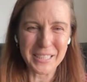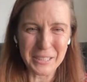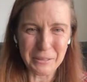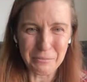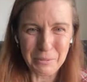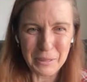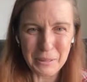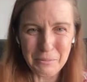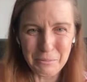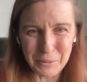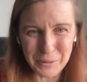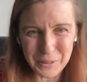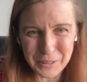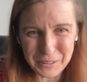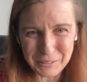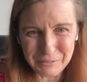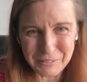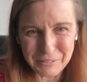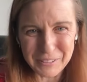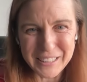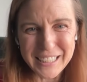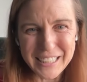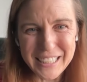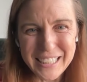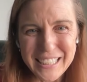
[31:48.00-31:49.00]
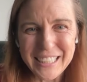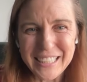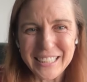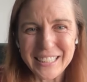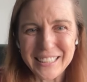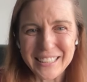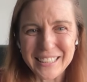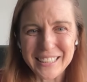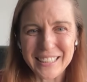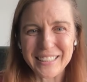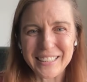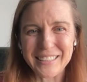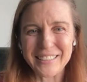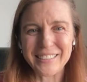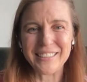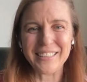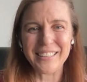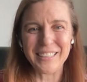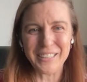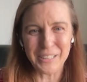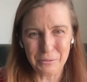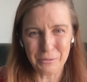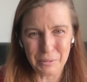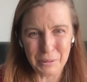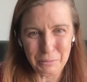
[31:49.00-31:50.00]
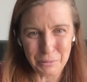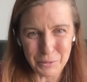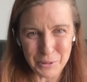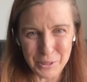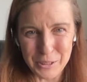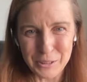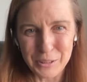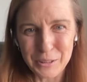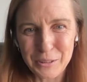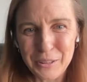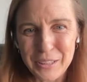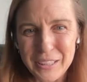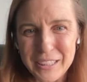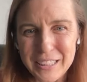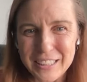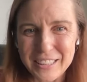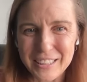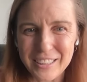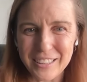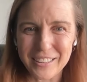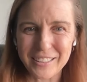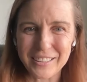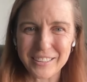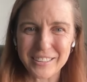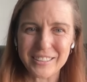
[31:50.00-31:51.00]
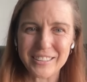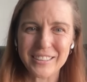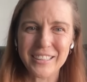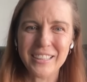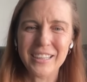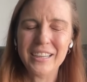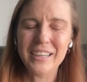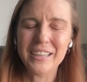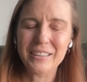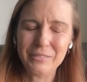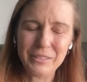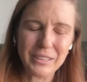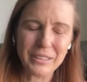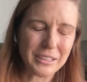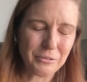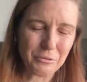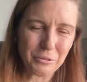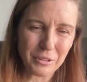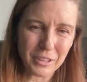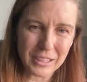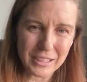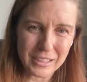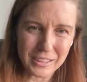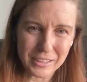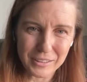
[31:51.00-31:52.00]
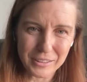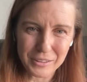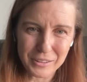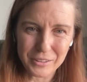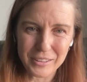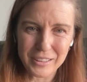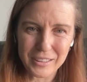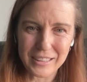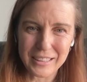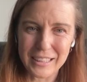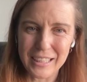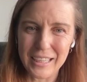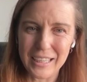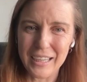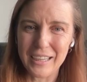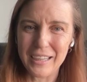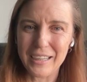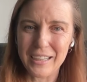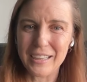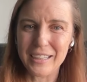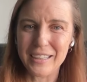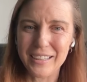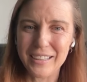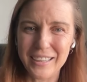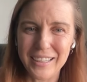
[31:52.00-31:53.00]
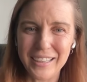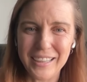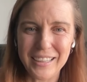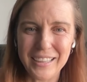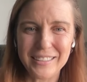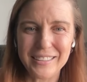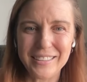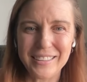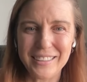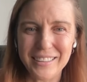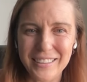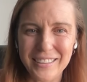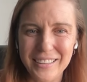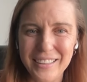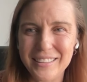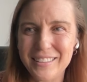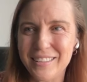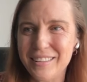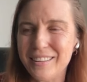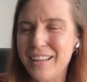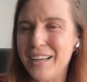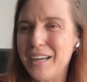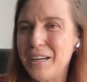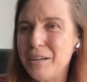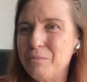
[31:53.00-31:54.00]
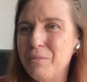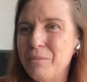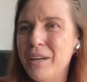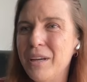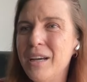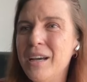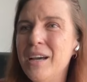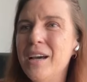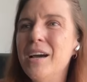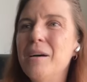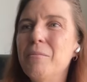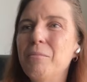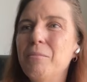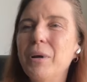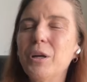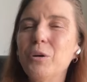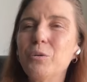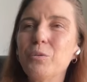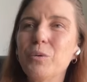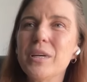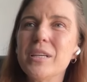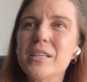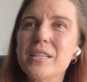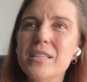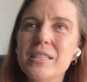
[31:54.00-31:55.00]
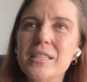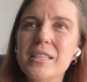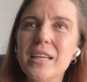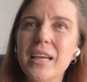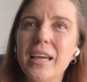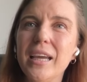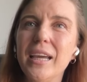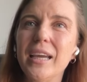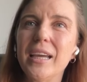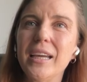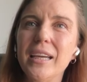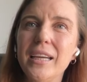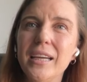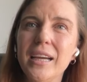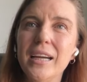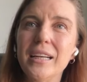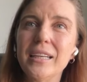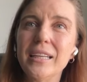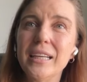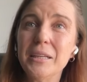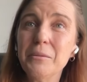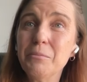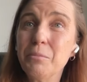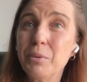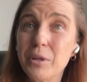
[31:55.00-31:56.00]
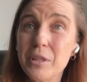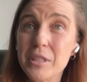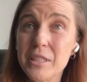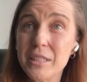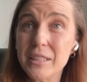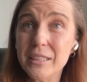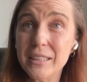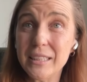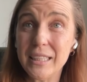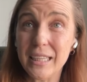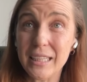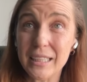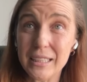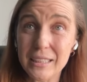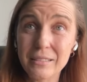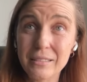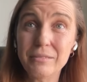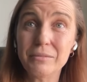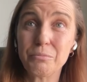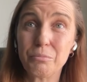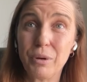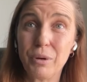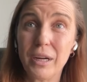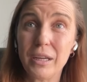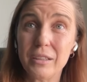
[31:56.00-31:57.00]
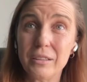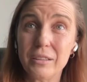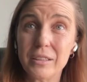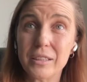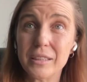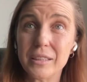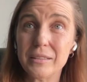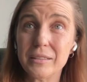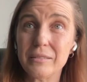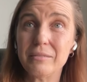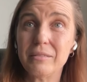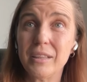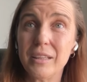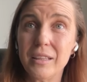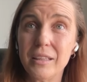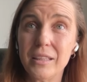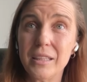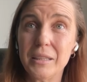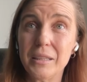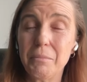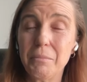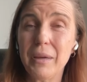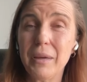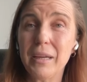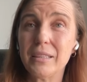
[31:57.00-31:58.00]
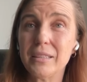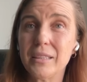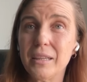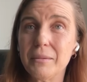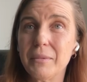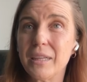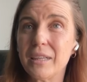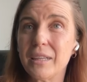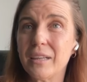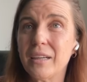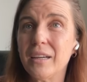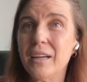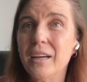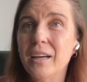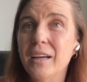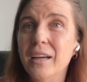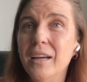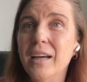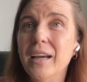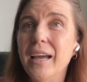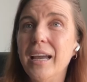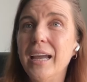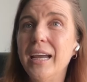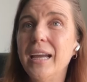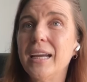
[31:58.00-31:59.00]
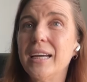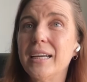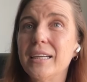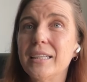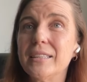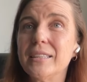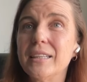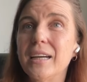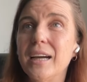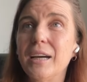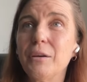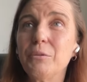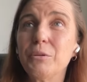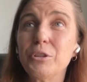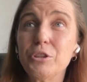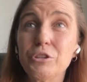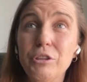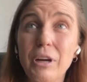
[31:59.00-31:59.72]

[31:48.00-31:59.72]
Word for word: into people in fatigues and, you know, people saluting each other. We didn't really salute uh, in, in the lab, but it was a, an in-person gig prior to the pandemic. And I would